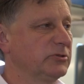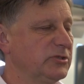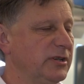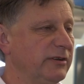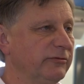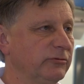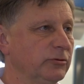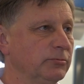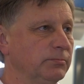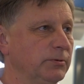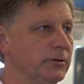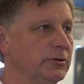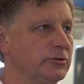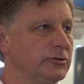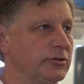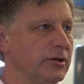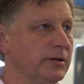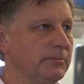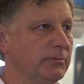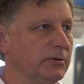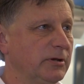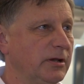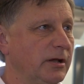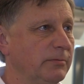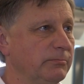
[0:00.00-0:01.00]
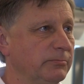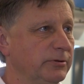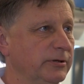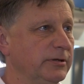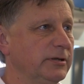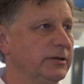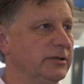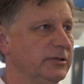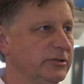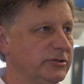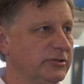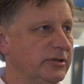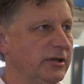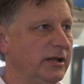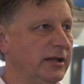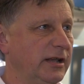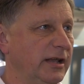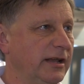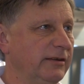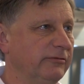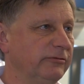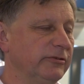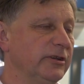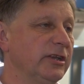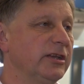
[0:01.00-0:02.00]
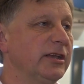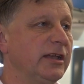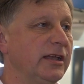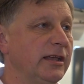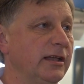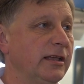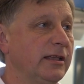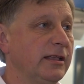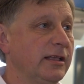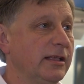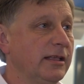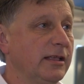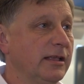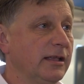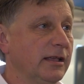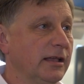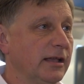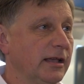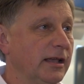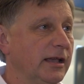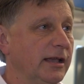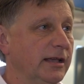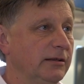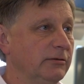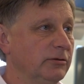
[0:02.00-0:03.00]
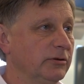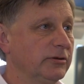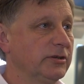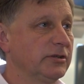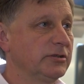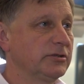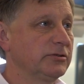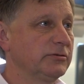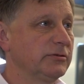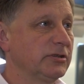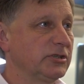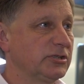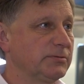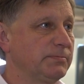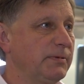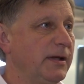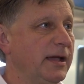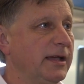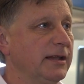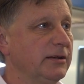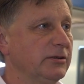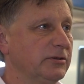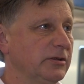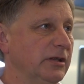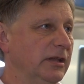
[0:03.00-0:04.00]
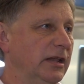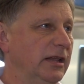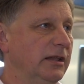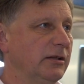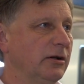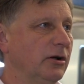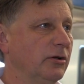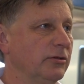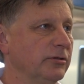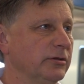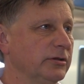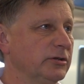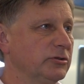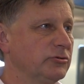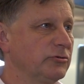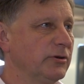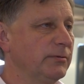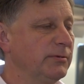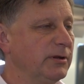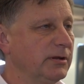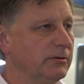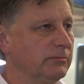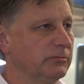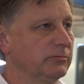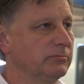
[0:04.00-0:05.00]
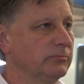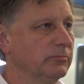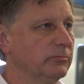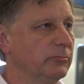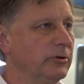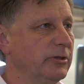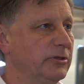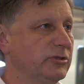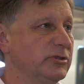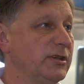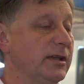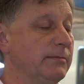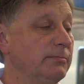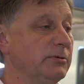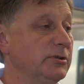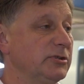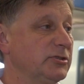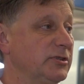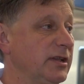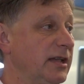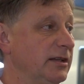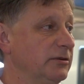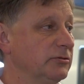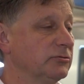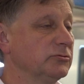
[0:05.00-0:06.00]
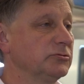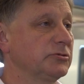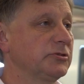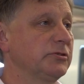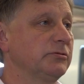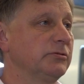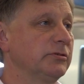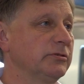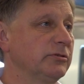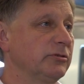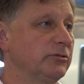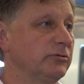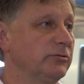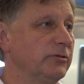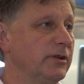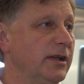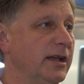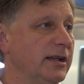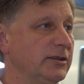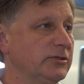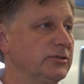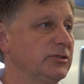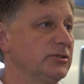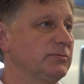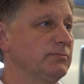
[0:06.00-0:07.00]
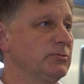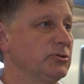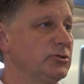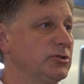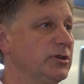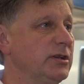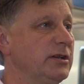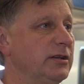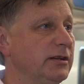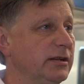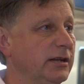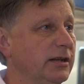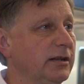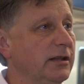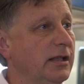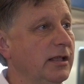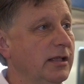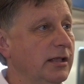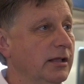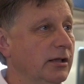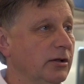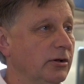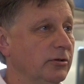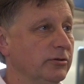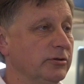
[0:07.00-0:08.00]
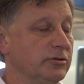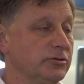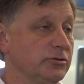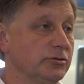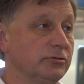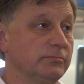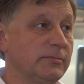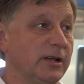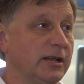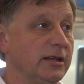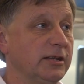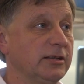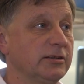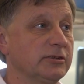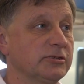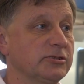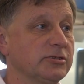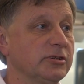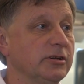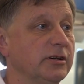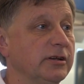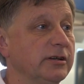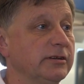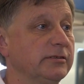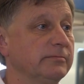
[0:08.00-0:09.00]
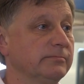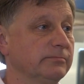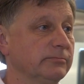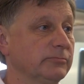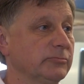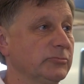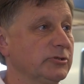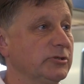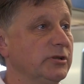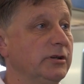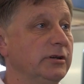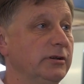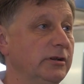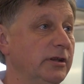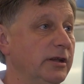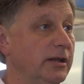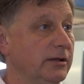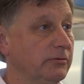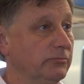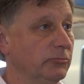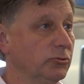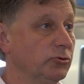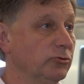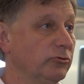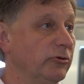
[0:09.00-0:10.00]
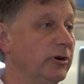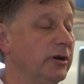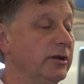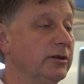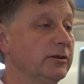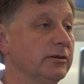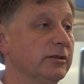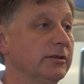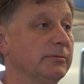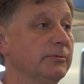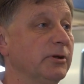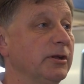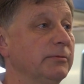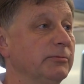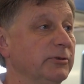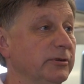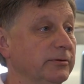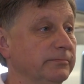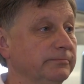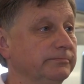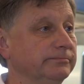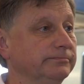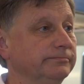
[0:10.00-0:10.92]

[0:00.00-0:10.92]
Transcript: several blue chip companies uh, every year and looking to expand on the trimming with Tebis and also on the three axis machining on the tool making side. So yeah, all very good at the moment.